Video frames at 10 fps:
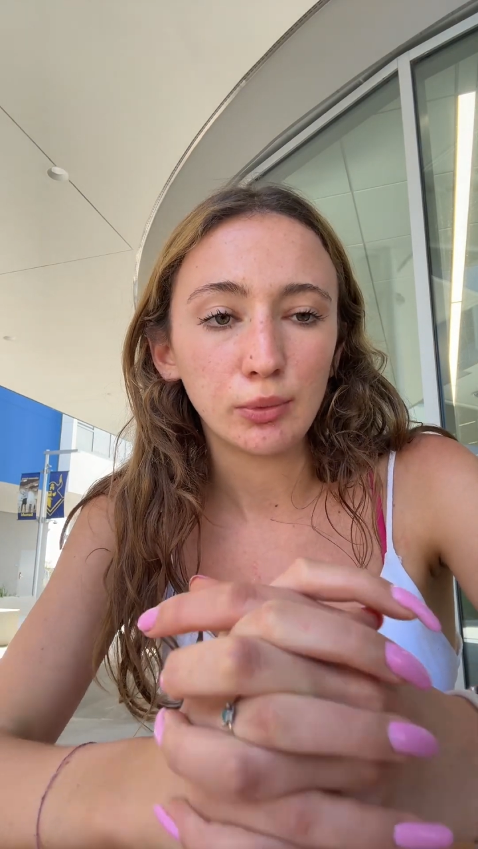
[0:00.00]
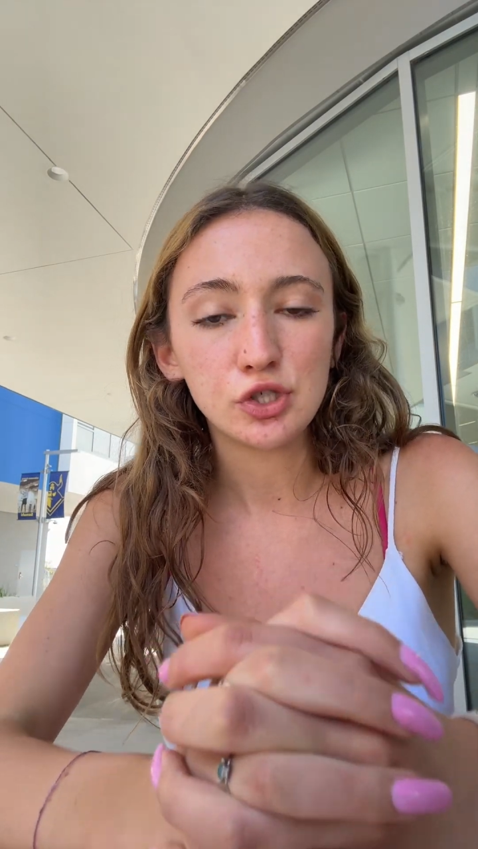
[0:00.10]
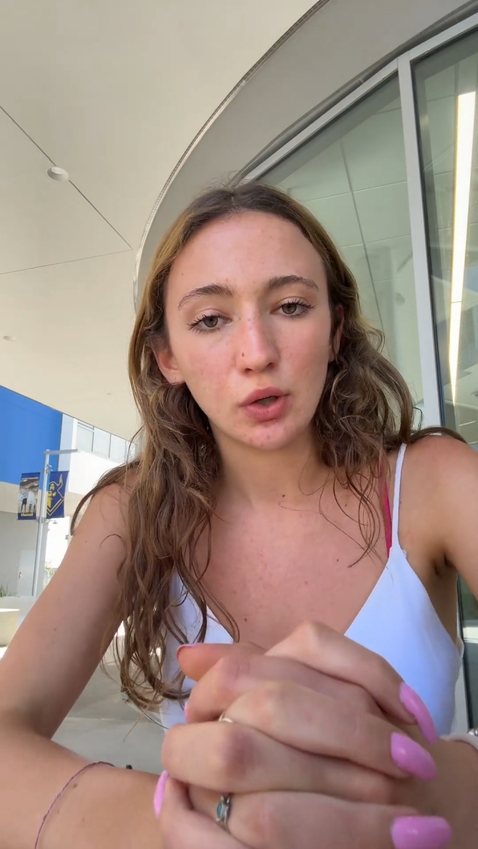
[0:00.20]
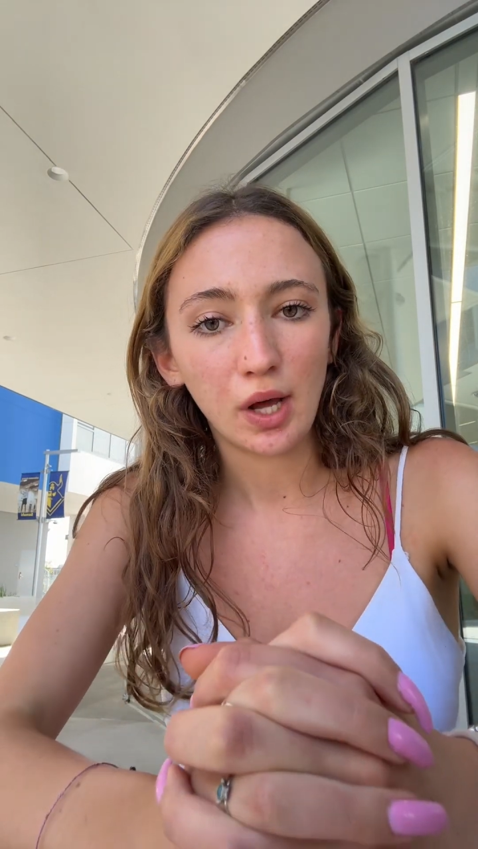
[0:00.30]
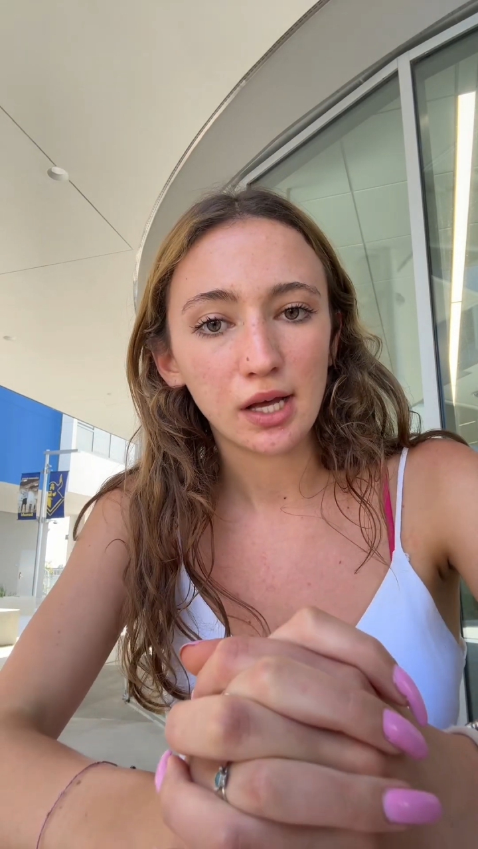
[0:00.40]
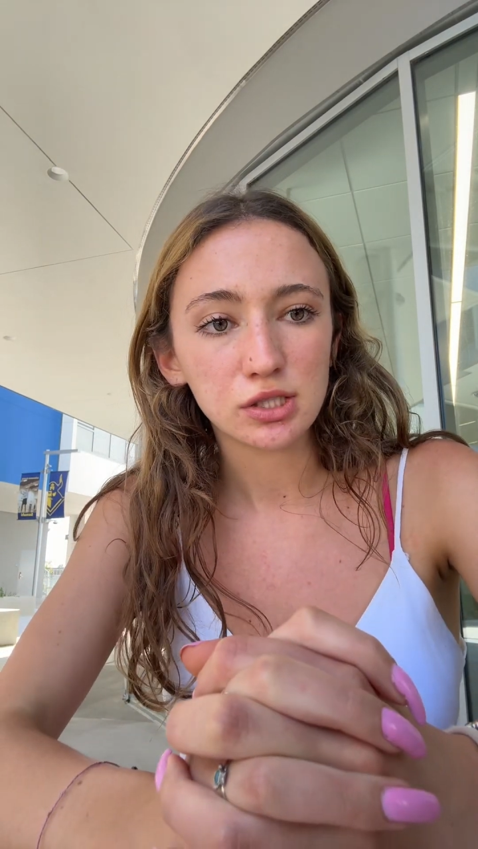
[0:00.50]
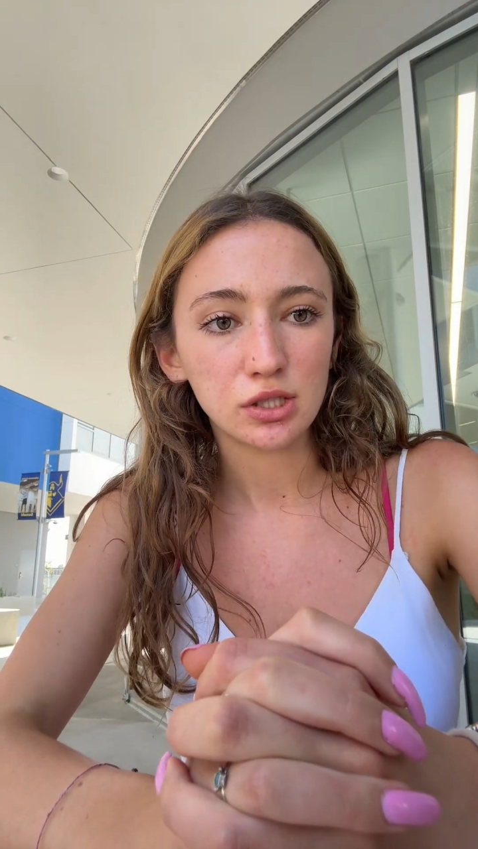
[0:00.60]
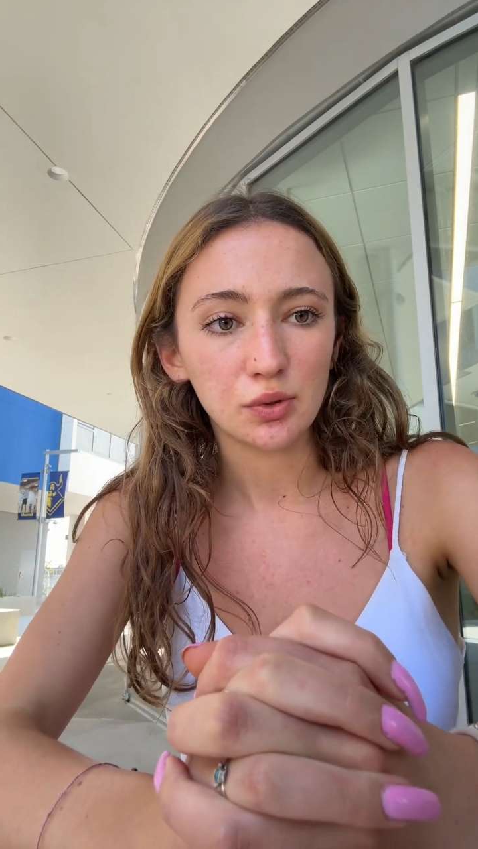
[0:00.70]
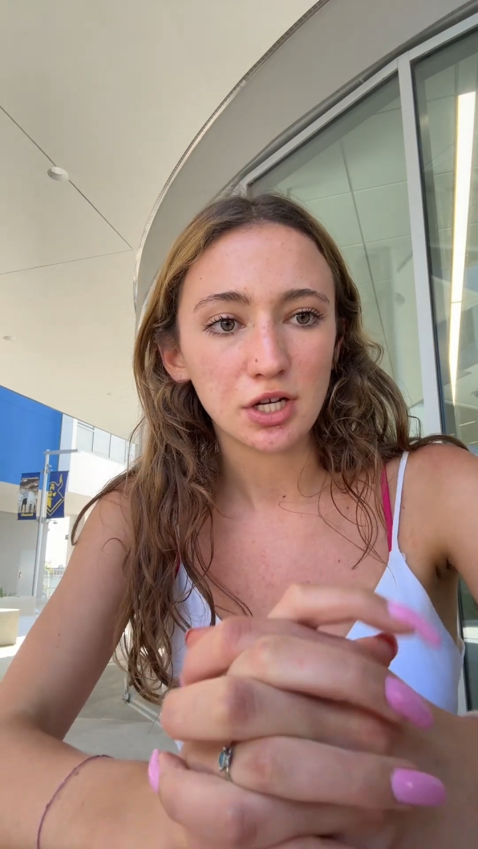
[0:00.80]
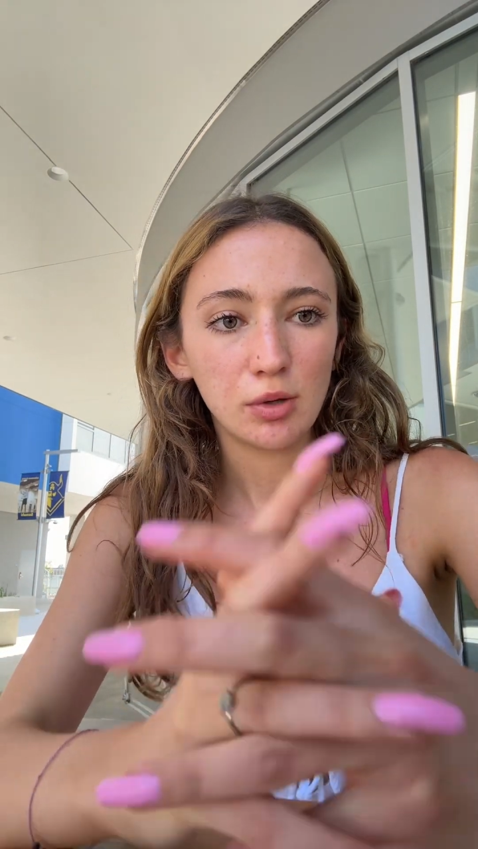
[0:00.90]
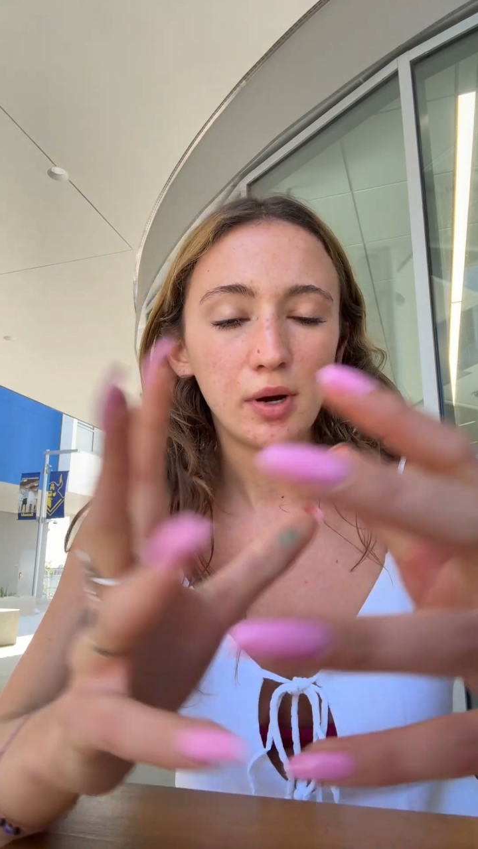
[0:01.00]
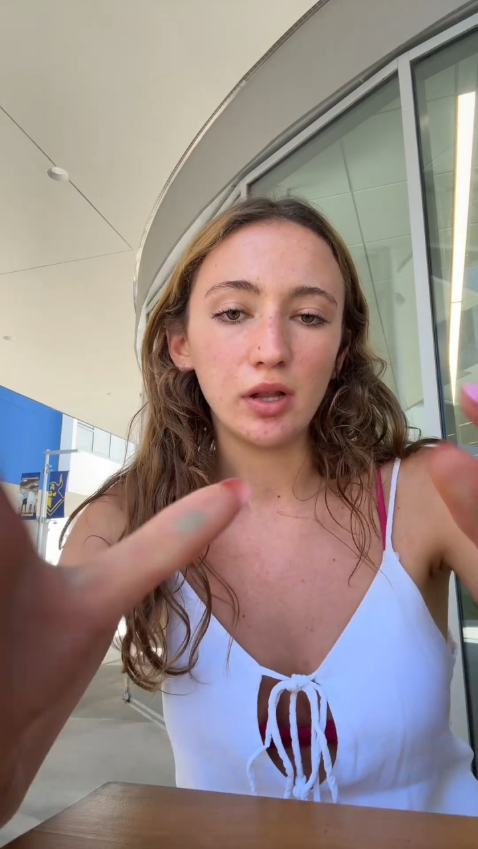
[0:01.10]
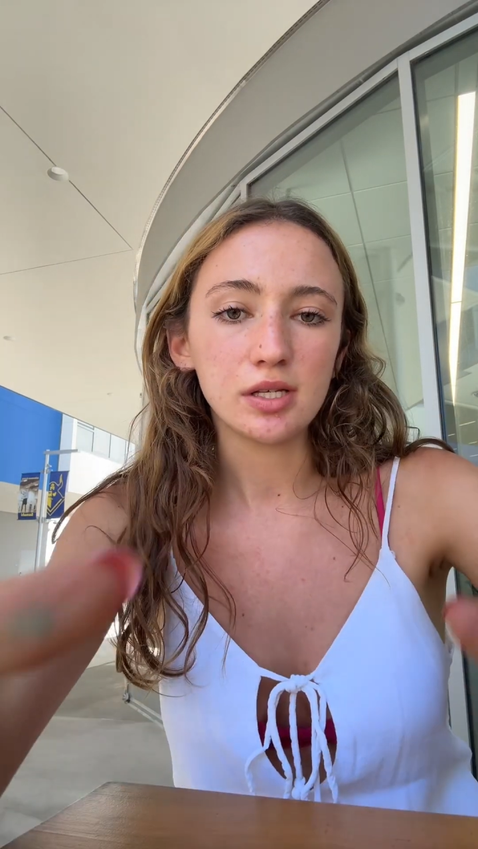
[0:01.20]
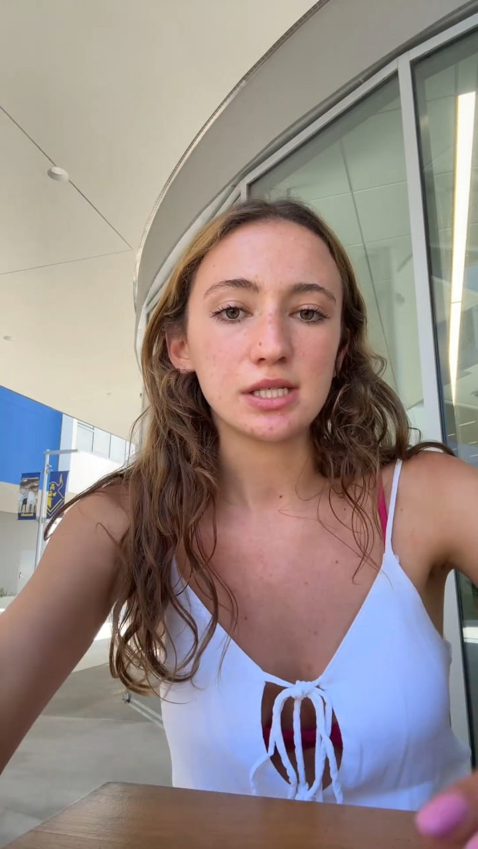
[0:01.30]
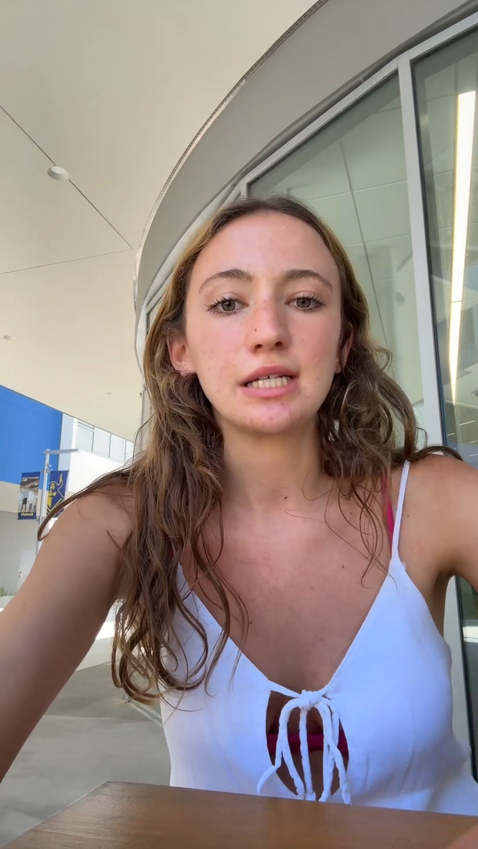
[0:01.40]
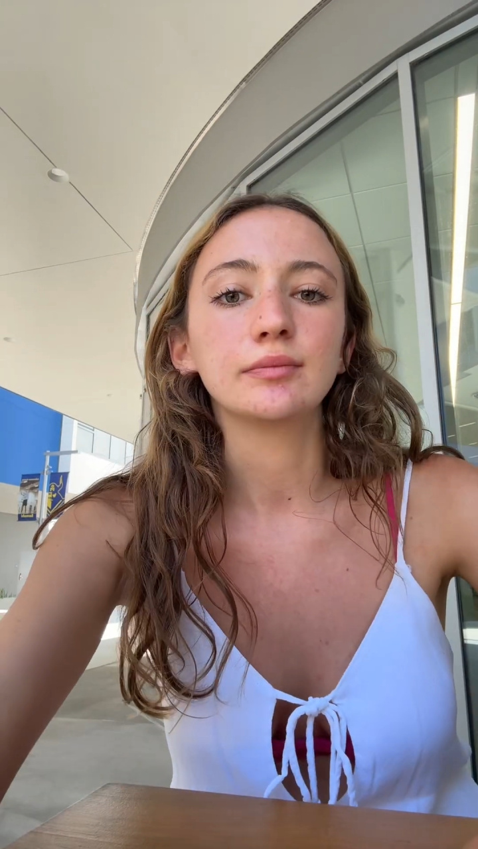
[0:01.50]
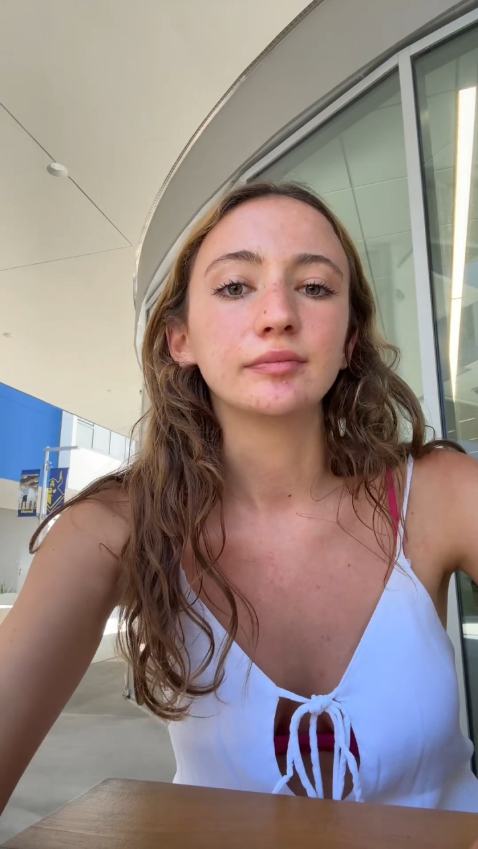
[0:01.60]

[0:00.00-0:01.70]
"don't ask, don't tell" policy.